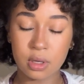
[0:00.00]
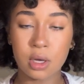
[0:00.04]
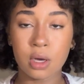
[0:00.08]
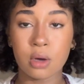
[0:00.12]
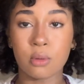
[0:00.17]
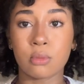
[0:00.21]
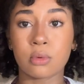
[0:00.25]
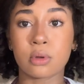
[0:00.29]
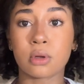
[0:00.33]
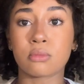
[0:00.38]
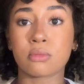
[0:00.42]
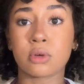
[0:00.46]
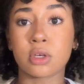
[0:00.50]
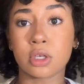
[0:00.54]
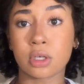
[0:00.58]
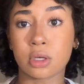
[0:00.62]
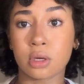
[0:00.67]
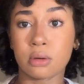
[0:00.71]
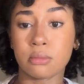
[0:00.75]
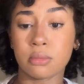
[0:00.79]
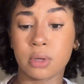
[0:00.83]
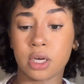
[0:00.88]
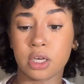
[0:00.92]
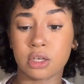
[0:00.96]
when I'm ready to
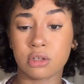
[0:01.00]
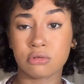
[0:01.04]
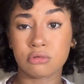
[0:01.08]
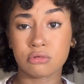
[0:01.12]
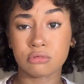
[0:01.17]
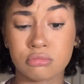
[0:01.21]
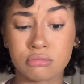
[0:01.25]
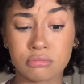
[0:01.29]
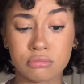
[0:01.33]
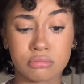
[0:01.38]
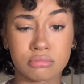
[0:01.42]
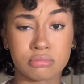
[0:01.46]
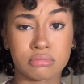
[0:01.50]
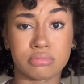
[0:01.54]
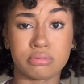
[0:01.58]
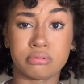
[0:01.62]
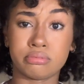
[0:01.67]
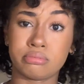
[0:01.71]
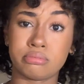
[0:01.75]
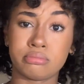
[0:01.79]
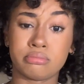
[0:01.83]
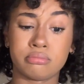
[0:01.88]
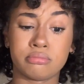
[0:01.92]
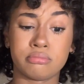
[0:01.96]
come back. You
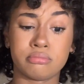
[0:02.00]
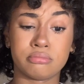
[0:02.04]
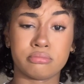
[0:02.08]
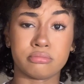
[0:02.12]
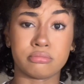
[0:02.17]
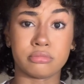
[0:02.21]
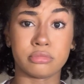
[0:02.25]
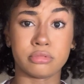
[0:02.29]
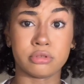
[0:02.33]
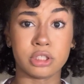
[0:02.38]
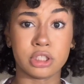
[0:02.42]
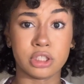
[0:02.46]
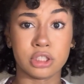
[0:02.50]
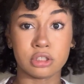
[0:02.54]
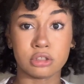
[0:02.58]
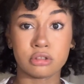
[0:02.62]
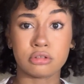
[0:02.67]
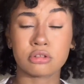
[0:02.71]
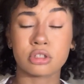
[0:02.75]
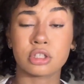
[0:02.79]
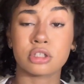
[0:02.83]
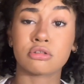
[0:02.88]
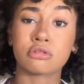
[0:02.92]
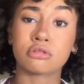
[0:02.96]

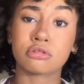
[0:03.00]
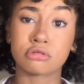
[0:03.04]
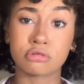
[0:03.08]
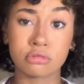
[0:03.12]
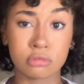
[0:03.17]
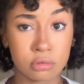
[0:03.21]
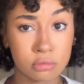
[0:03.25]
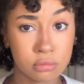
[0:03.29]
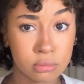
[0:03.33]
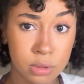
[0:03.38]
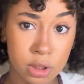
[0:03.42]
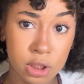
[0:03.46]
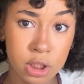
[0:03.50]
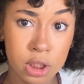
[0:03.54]
don't got no control of me.